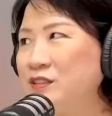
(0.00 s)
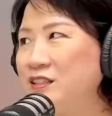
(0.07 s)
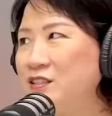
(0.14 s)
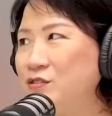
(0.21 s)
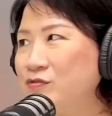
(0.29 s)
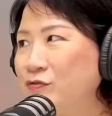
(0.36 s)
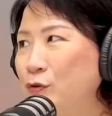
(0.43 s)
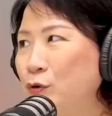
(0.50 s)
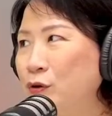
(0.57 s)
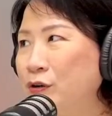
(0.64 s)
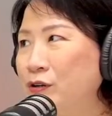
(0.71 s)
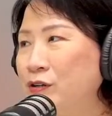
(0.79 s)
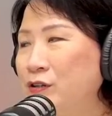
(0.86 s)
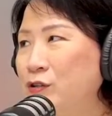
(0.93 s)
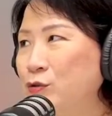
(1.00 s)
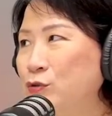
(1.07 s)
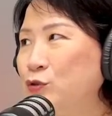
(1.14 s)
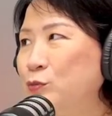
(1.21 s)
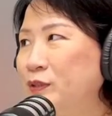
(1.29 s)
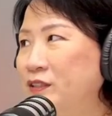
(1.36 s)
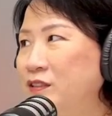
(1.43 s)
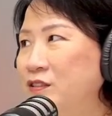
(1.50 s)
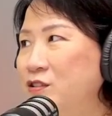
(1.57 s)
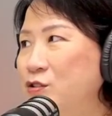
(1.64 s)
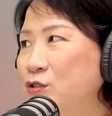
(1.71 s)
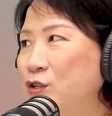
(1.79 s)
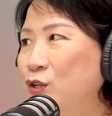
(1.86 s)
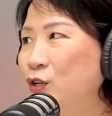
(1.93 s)
were these 4
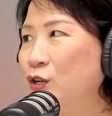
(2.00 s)
YouTubers,